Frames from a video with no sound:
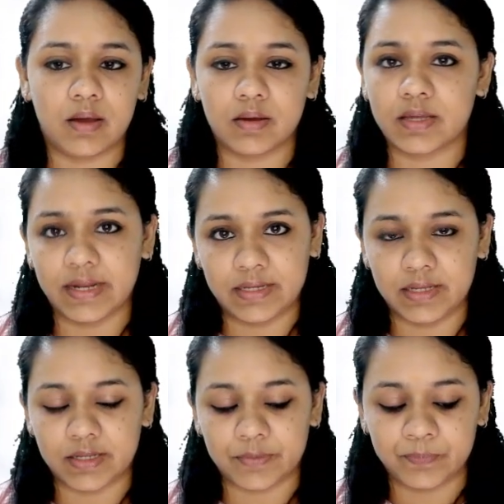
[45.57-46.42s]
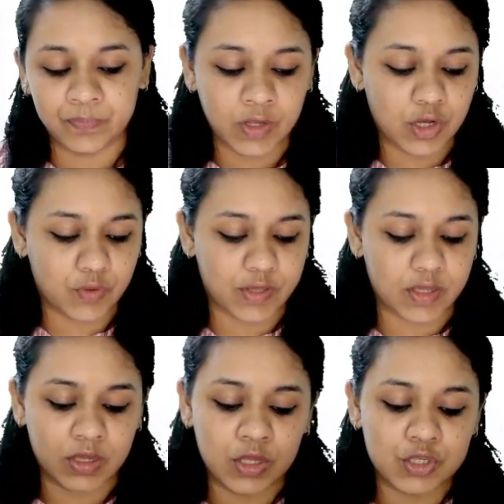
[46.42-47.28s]
criteria. Okay,
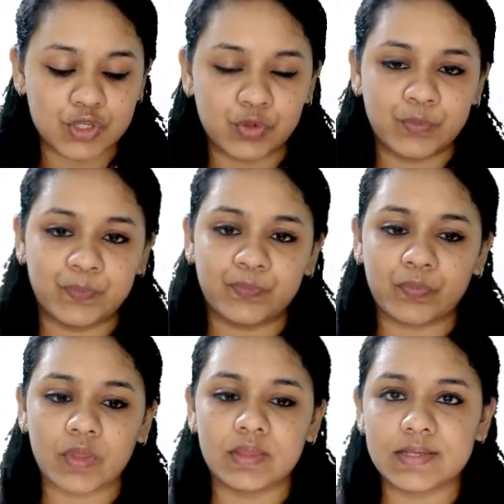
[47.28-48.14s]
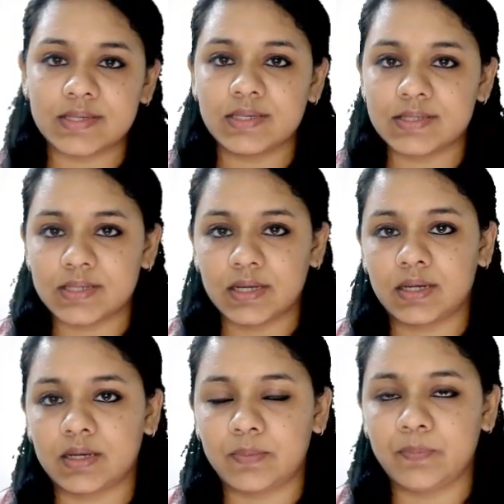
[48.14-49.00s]
so this is
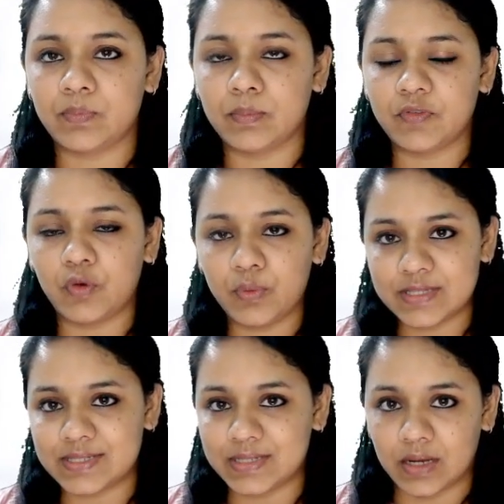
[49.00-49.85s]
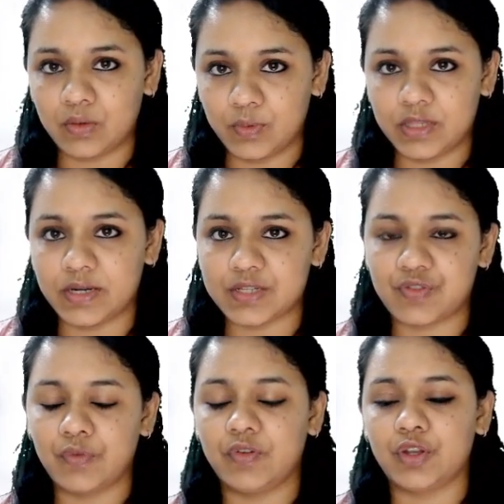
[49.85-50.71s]
before we start with the rest
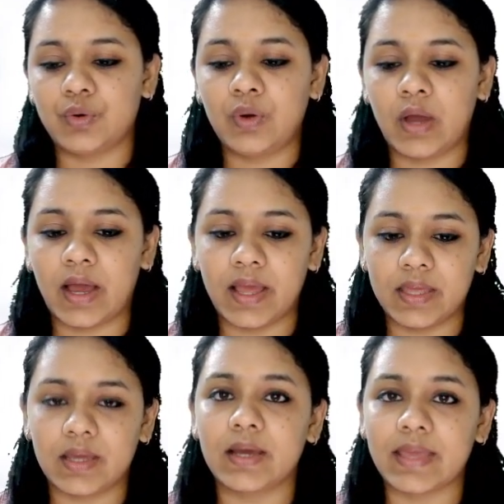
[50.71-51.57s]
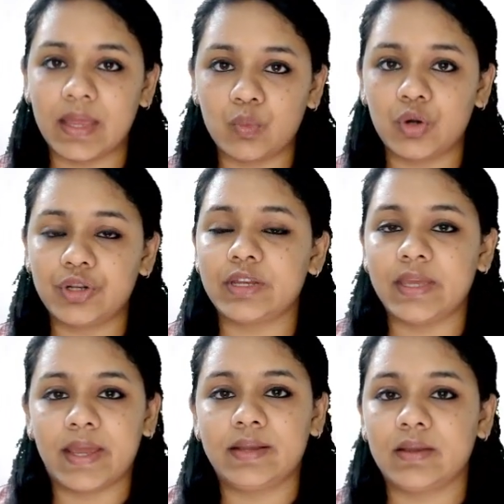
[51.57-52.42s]
of the video, I again want to
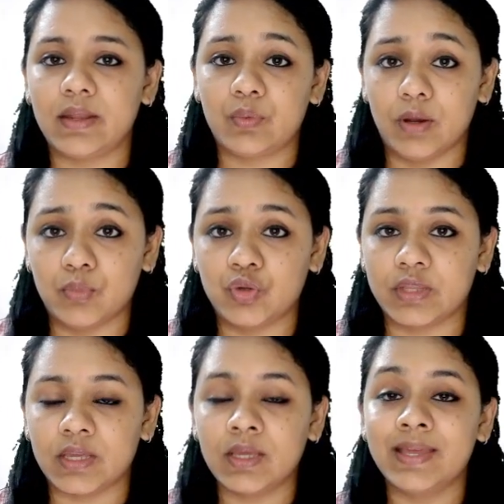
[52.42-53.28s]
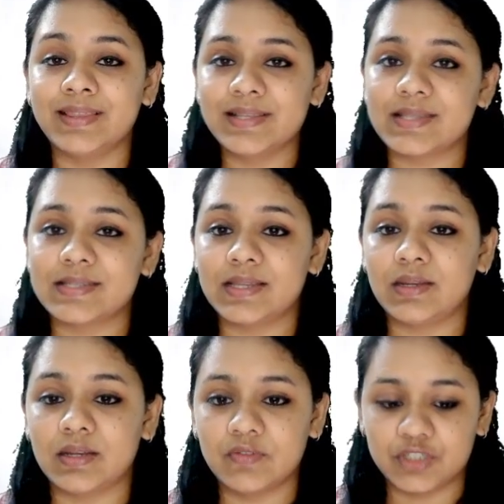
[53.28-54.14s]
reiterate one more thing. This is a
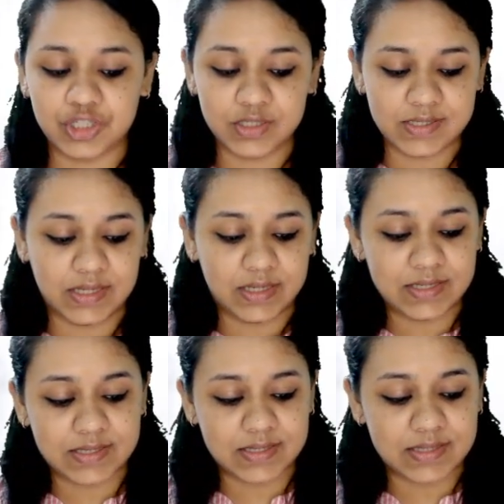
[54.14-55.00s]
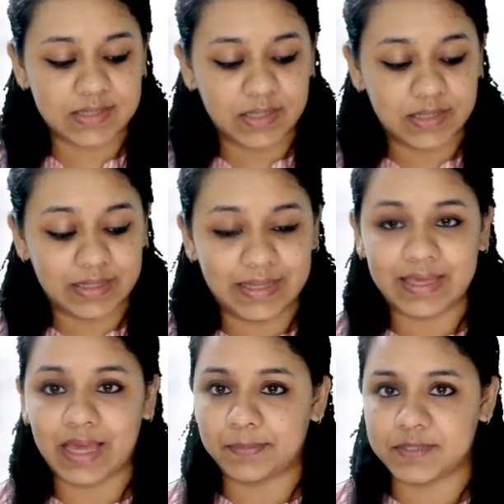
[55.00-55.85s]
revision series, this is a
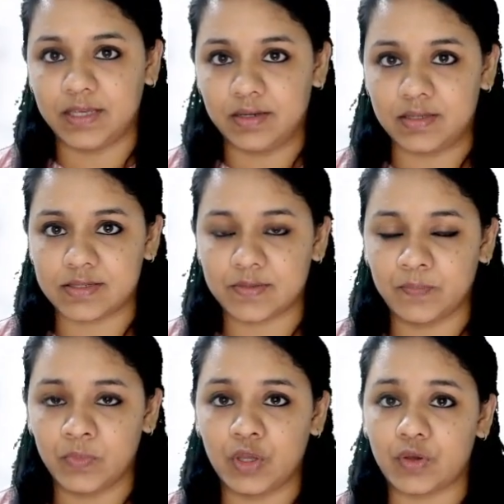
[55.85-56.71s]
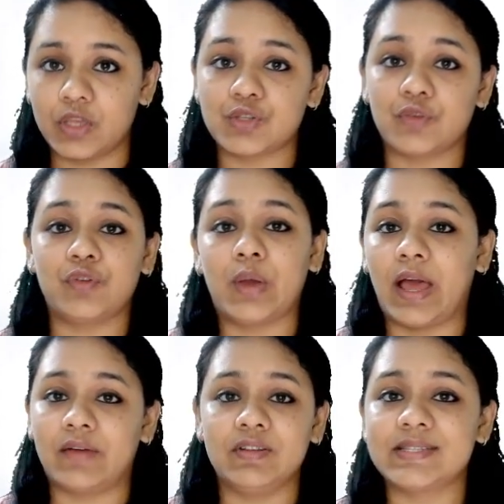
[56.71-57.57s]
recap series. Okay, so if you
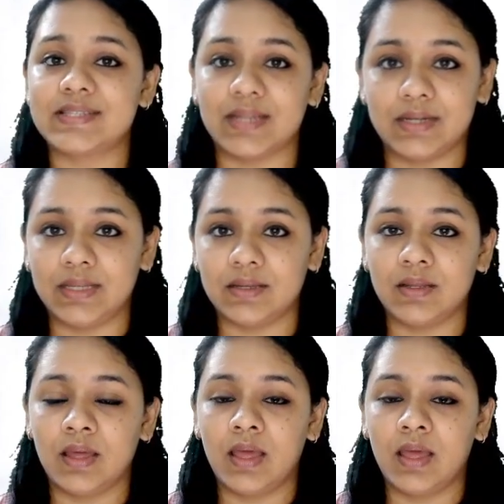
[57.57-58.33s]
haven't studied,